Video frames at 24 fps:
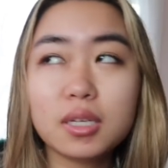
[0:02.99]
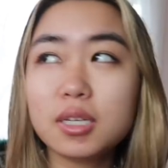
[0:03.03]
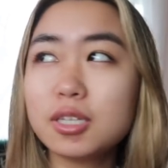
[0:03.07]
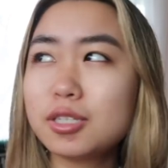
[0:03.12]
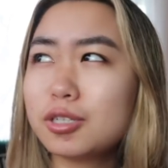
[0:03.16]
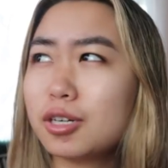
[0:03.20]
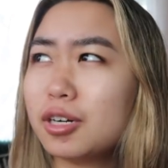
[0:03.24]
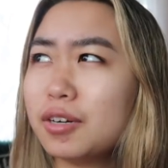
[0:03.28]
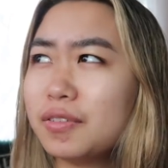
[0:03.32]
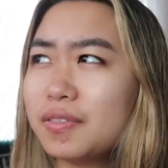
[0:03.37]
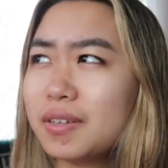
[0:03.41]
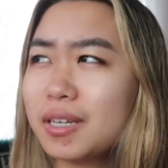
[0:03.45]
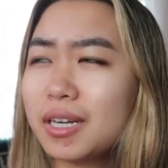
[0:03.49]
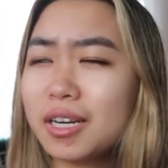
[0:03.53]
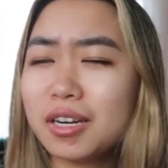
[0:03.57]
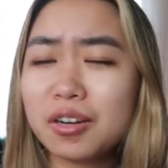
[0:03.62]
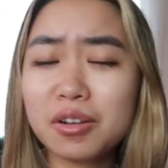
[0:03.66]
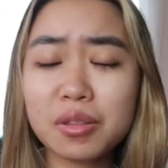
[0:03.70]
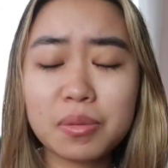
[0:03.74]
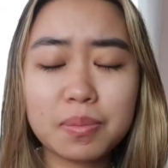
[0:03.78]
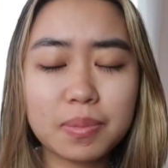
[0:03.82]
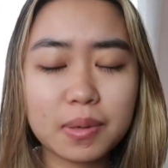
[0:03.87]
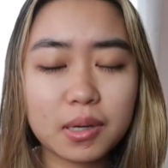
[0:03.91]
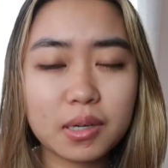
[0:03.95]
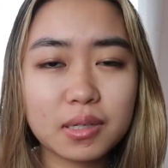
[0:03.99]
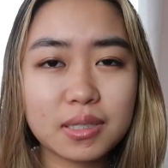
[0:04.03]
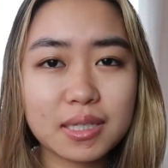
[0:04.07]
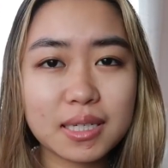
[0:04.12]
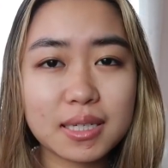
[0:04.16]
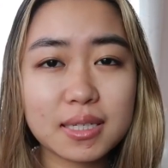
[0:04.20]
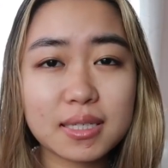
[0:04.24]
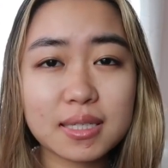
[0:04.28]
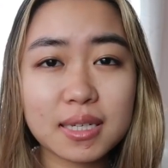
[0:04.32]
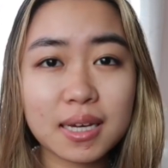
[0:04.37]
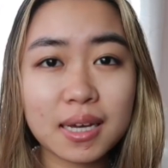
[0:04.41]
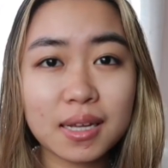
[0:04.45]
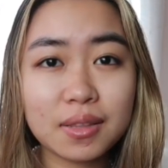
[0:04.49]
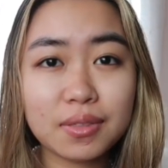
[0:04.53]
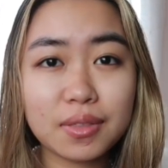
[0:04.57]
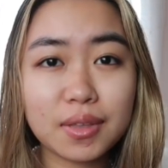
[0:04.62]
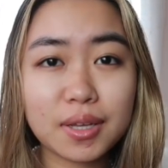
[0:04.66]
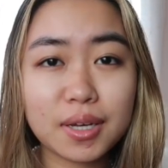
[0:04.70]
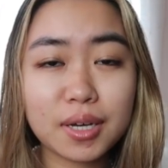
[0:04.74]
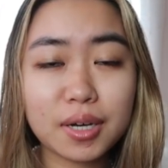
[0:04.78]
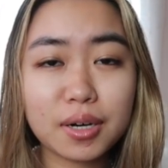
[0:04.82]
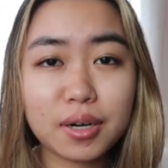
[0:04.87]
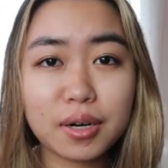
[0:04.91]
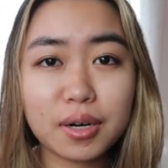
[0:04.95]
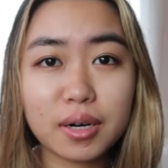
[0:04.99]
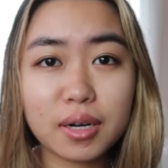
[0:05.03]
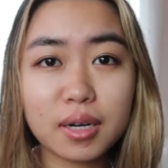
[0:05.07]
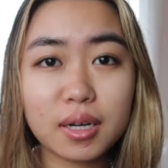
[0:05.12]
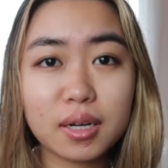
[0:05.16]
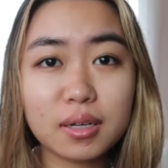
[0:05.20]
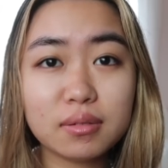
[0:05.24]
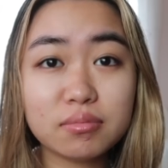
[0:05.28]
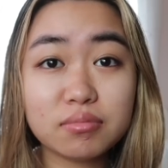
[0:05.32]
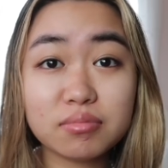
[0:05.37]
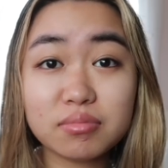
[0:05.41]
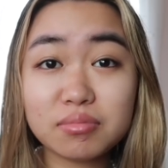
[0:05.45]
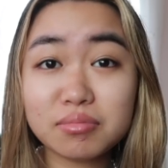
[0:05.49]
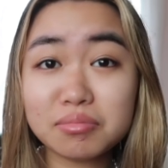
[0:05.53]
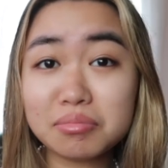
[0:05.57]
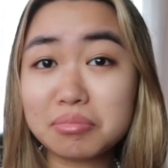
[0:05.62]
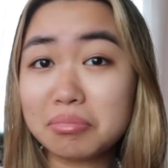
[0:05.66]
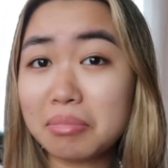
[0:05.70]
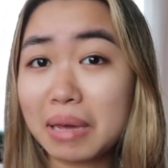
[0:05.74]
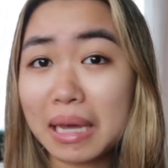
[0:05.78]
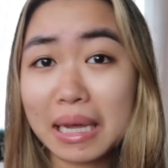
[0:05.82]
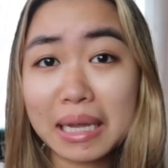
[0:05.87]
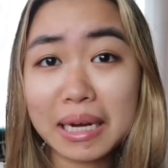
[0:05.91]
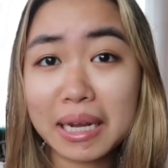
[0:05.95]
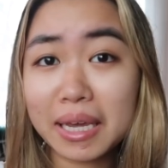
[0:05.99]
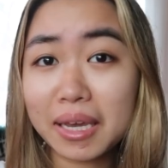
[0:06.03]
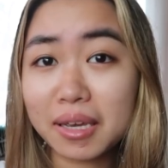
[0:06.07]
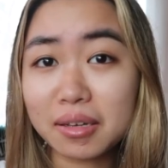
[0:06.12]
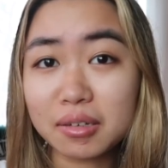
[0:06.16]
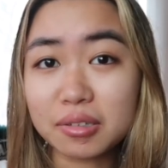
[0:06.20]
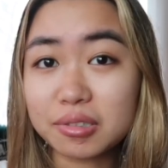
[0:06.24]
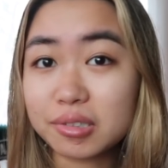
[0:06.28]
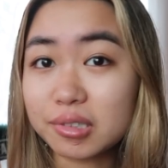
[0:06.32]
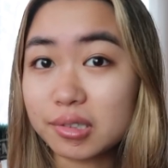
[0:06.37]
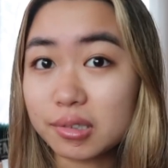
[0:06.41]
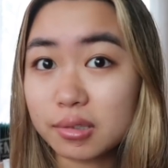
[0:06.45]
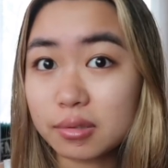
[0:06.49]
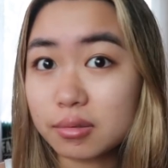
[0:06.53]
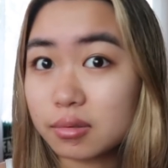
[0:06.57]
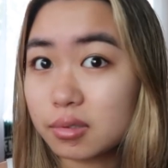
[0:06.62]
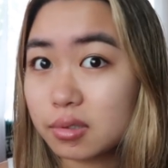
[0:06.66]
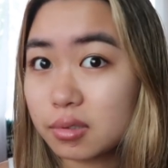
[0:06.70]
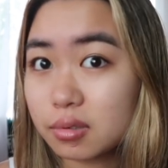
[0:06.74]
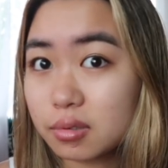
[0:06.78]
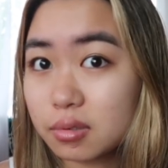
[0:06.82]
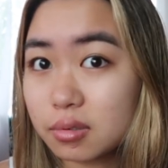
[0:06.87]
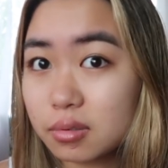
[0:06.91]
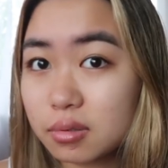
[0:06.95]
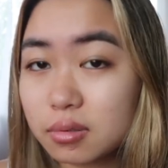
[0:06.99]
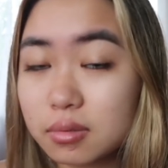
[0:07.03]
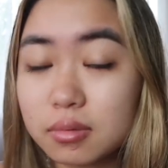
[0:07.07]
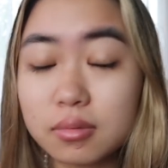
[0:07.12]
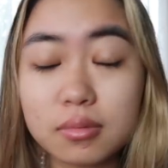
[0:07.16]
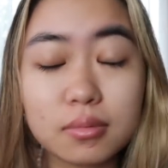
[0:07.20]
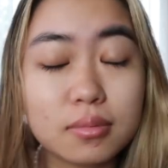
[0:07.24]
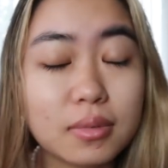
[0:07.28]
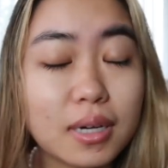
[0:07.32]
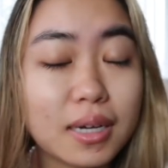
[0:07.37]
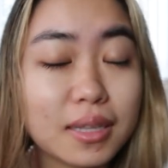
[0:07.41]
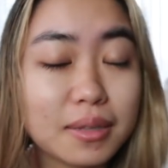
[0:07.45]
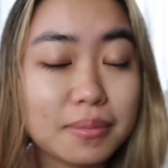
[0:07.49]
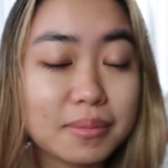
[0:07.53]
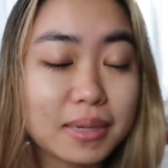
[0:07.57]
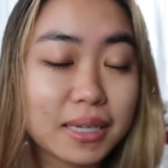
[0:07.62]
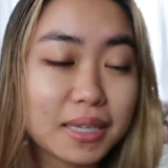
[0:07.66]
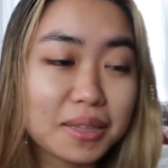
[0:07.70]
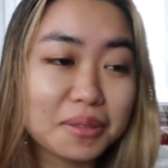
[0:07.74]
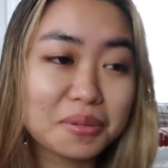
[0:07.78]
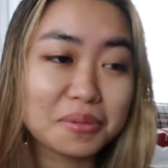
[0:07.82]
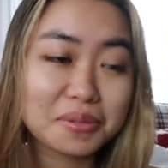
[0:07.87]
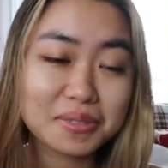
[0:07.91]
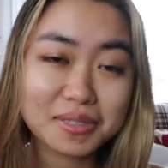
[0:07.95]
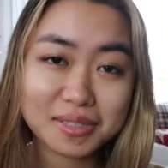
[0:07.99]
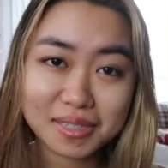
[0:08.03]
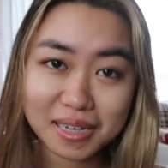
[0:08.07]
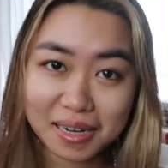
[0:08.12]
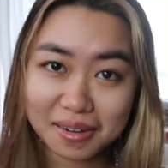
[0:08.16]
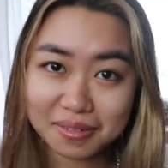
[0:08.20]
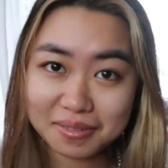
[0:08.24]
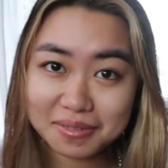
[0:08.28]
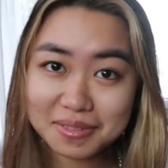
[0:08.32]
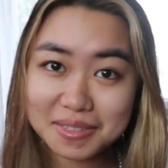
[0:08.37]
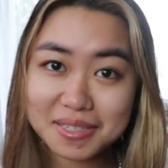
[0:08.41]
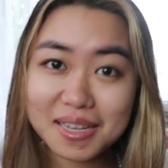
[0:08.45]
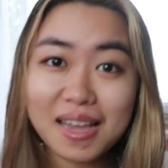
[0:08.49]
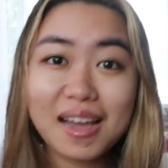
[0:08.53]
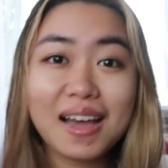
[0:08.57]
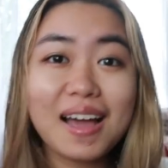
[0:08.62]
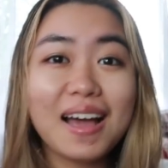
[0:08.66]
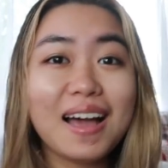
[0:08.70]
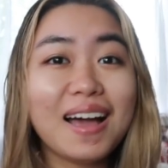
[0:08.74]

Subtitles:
Sorry if you can hear the birds outside. They are mating, or I don't know why they're making those sounds.